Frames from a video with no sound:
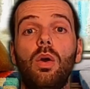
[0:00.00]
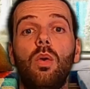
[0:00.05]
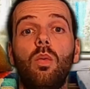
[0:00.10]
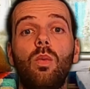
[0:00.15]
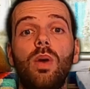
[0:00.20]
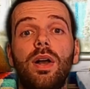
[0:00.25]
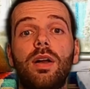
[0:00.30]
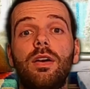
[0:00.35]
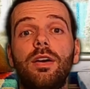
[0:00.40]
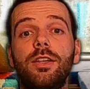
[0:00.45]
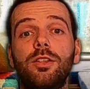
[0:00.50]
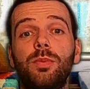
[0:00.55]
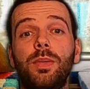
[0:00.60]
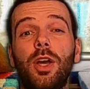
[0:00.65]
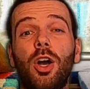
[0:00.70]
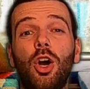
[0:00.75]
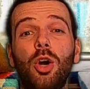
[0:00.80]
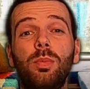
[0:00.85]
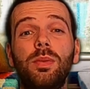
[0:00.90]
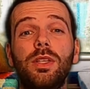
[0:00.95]
Well guys, we
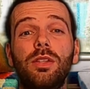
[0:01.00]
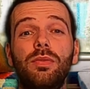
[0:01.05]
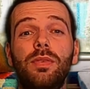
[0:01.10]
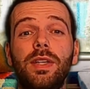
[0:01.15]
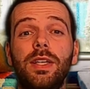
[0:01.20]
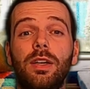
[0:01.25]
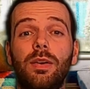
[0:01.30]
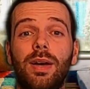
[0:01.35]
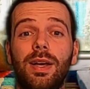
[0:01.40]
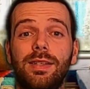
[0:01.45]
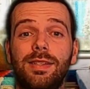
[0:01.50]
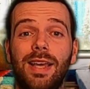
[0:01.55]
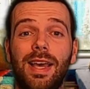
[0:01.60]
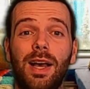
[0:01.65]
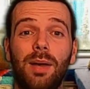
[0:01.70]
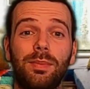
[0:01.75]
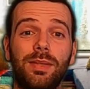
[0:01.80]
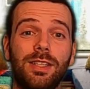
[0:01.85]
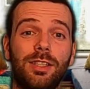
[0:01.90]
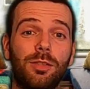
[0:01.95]
hope this video has
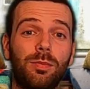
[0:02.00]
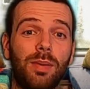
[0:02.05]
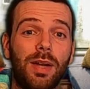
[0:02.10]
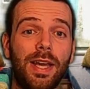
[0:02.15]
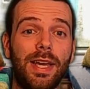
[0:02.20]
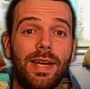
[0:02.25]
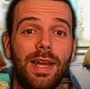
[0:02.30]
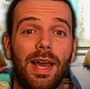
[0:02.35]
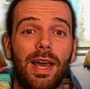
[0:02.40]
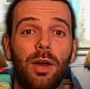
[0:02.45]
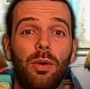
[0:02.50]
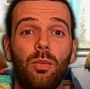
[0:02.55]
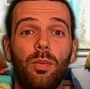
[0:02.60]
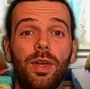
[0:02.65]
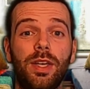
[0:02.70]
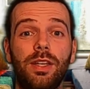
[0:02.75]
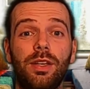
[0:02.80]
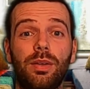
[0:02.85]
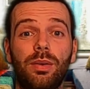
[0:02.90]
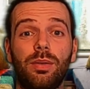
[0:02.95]
helped explain how we
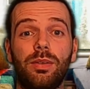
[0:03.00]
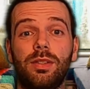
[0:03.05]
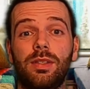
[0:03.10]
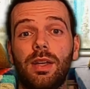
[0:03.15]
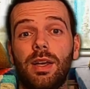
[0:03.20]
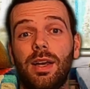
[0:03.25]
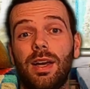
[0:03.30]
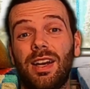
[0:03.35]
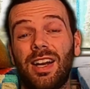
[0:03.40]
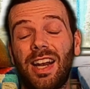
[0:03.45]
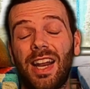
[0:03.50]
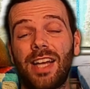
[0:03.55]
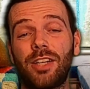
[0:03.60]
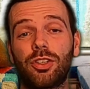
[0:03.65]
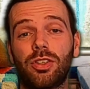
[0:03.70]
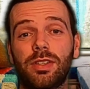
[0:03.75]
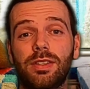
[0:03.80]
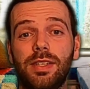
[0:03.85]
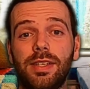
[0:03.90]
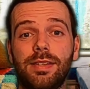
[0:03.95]
use an
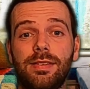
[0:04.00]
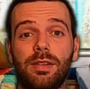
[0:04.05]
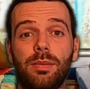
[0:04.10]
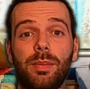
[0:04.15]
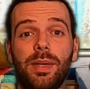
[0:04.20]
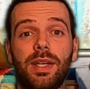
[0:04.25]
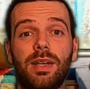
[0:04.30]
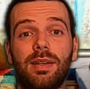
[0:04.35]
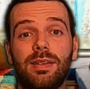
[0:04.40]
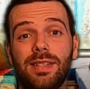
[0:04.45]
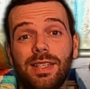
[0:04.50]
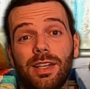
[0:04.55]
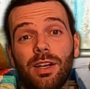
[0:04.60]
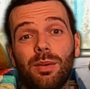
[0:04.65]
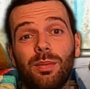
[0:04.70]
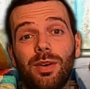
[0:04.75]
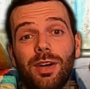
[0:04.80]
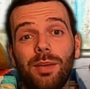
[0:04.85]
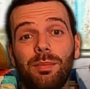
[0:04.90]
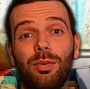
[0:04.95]
electrical system in our
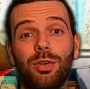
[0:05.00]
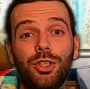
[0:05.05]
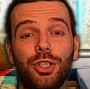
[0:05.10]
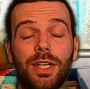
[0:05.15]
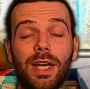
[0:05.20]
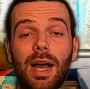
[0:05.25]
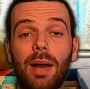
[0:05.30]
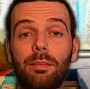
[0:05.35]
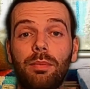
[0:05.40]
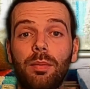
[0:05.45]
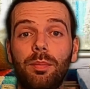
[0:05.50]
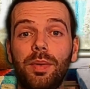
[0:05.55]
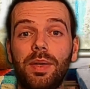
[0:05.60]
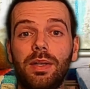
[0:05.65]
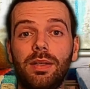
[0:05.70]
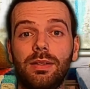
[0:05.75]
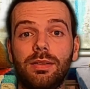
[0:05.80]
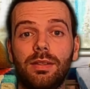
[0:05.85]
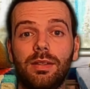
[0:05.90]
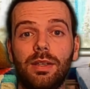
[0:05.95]
DIY budget camper
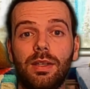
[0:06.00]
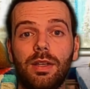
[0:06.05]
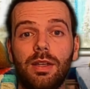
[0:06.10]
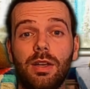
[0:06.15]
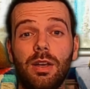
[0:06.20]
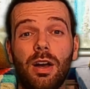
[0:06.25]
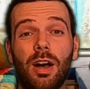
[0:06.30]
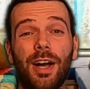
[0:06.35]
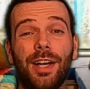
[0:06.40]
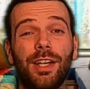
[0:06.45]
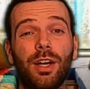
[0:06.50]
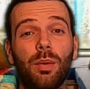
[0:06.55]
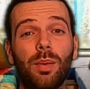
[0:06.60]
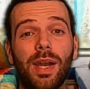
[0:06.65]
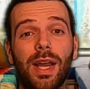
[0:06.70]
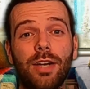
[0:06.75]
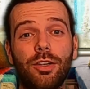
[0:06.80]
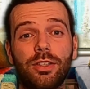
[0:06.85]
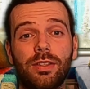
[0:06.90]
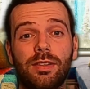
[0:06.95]
build. I know
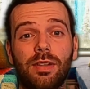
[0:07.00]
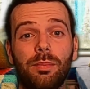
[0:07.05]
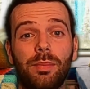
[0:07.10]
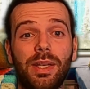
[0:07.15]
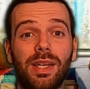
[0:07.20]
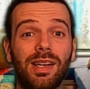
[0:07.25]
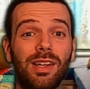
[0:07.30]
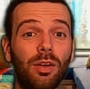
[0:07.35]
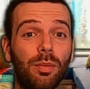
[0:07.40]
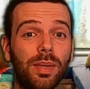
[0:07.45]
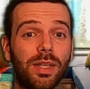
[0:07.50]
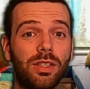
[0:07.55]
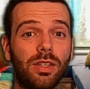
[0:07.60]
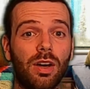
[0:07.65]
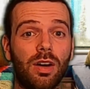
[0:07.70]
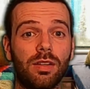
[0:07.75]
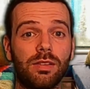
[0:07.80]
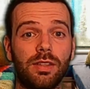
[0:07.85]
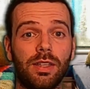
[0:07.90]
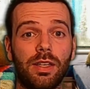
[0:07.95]
electrics can be a little bit
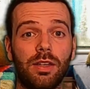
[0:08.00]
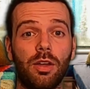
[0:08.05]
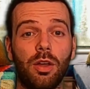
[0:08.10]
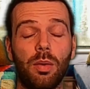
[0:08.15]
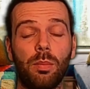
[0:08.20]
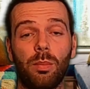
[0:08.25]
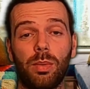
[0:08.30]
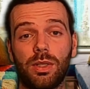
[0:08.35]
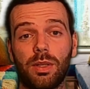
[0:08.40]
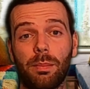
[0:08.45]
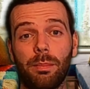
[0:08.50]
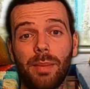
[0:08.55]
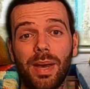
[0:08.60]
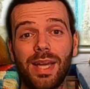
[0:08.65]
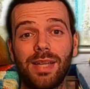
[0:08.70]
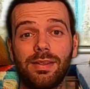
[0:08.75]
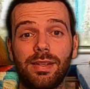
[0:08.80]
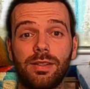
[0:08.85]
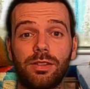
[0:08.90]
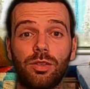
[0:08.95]
daunting, but the
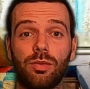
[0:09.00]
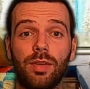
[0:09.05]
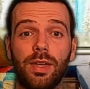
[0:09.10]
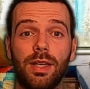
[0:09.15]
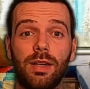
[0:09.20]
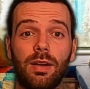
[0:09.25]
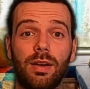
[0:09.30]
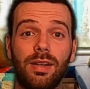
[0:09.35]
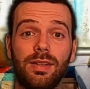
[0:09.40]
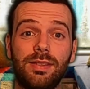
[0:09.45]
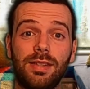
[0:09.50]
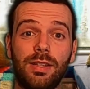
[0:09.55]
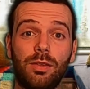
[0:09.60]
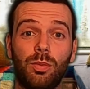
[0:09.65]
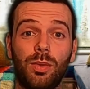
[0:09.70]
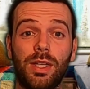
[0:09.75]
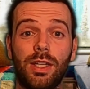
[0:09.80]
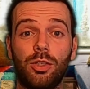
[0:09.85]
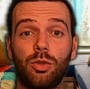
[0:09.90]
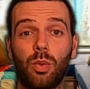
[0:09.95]
main thing to realise is
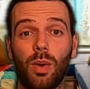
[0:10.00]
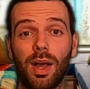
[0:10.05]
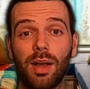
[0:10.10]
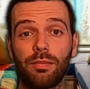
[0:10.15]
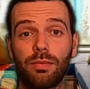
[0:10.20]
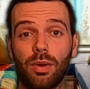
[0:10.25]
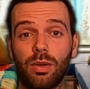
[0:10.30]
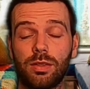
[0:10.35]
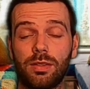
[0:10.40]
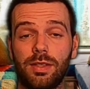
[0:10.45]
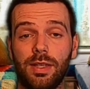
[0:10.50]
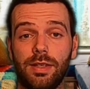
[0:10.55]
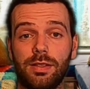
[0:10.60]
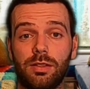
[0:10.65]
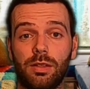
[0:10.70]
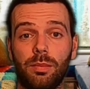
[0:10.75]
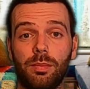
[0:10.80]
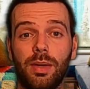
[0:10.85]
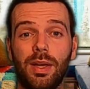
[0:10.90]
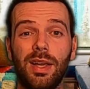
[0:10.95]
with a 12 volt
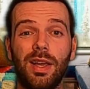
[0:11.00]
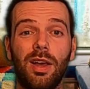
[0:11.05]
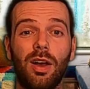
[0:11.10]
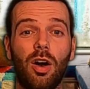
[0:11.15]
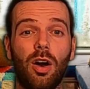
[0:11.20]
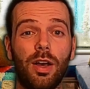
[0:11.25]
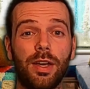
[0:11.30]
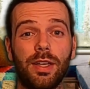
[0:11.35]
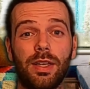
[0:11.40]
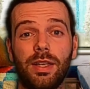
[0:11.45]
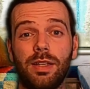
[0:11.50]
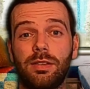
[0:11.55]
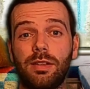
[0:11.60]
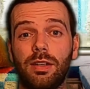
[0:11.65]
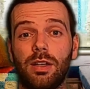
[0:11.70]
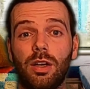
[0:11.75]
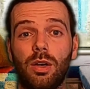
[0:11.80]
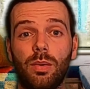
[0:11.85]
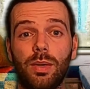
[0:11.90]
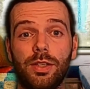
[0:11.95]
system, all you need to
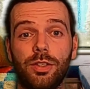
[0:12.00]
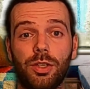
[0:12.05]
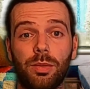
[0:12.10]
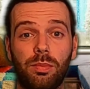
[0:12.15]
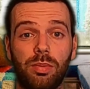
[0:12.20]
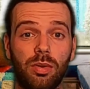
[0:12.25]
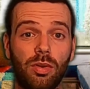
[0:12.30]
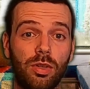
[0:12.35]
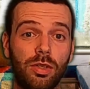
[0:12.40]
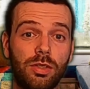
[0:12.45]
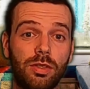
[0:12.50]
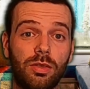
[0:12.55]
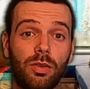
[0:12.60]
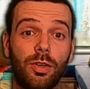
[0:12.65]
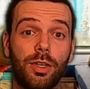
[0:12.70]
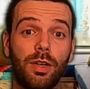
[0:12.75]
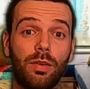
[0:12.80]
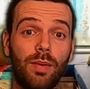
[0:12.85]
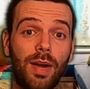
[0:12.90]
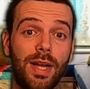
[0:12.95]
know is your plus or
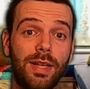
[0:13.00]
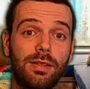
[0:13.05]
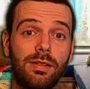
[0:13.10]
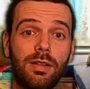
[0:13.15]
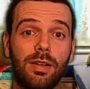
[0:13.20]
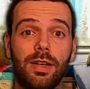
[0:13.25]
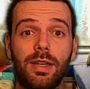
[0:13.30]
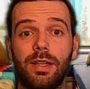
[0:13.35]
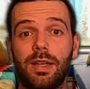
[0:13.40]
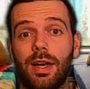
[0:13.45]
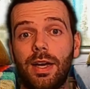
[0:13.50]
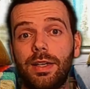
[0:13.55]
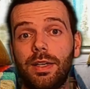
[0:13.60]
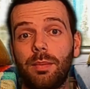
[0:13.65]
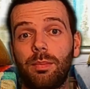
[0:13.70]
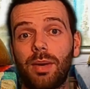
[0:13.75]
your red side, and your